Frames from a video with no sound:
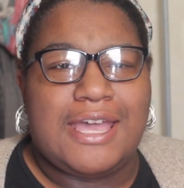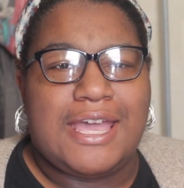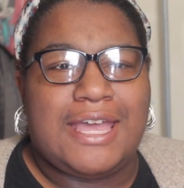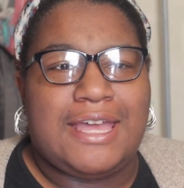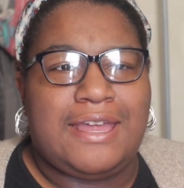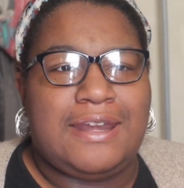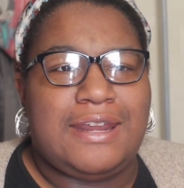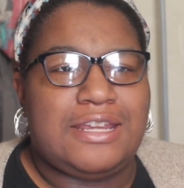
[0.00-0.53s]

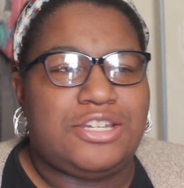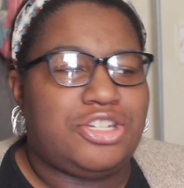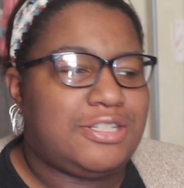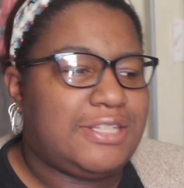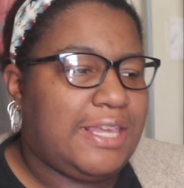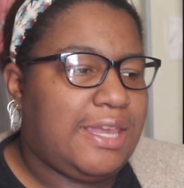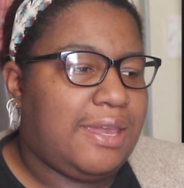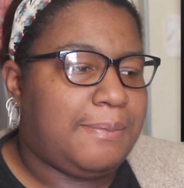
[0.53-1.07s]
and it
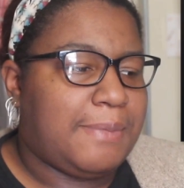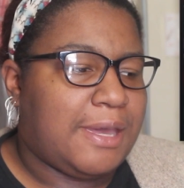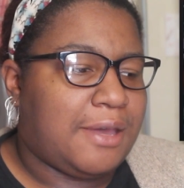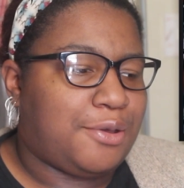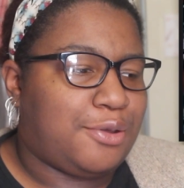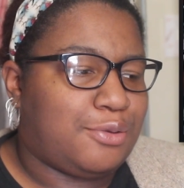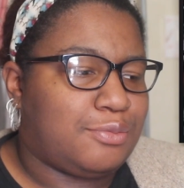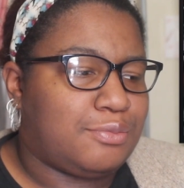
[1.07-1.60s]
just came
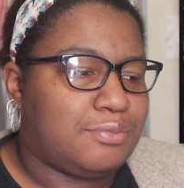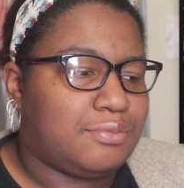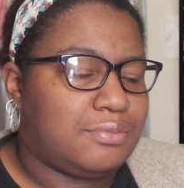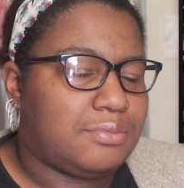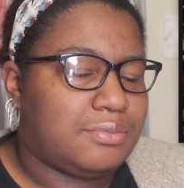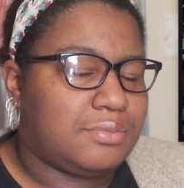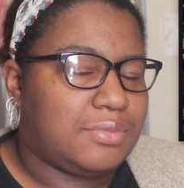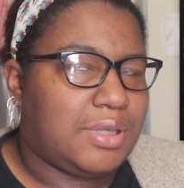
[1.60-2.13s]
out
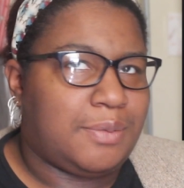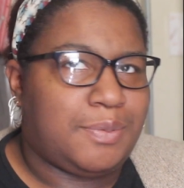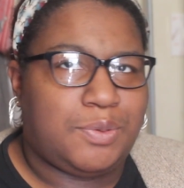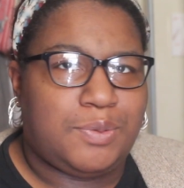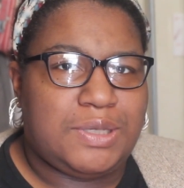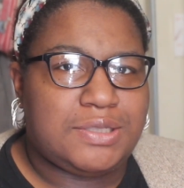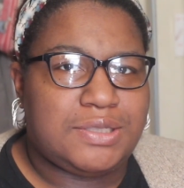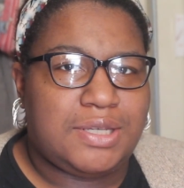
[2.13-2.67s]
a couple
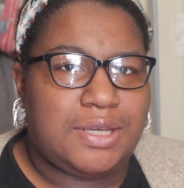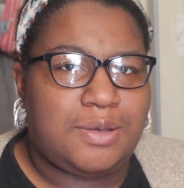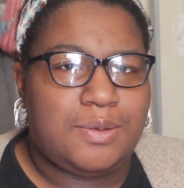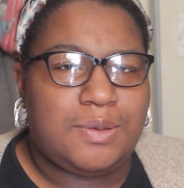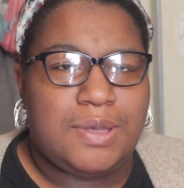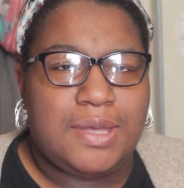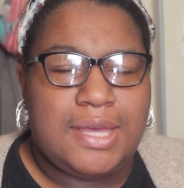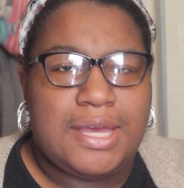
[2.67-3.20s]
weeks
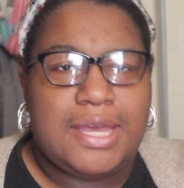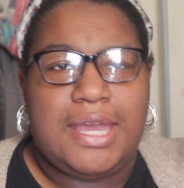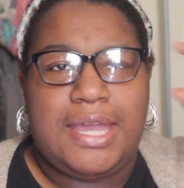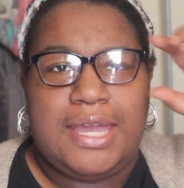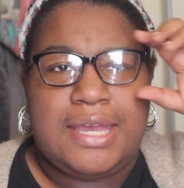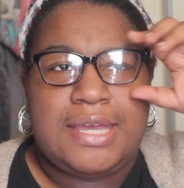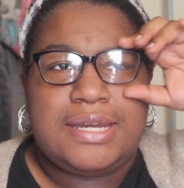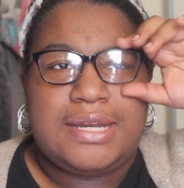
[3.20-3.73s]
ago,
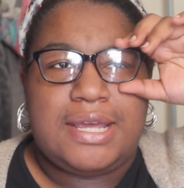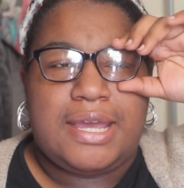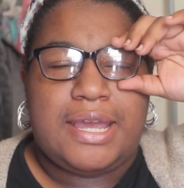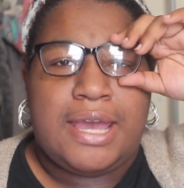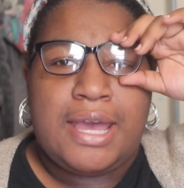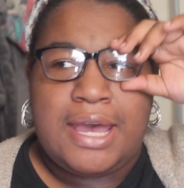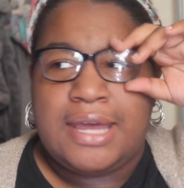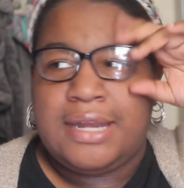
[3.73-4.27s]
and I
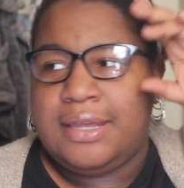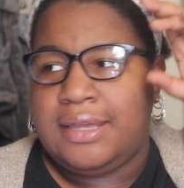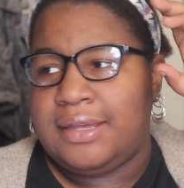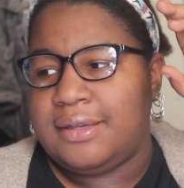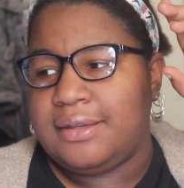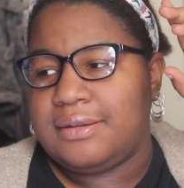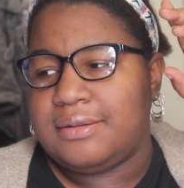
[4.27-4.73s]
have it,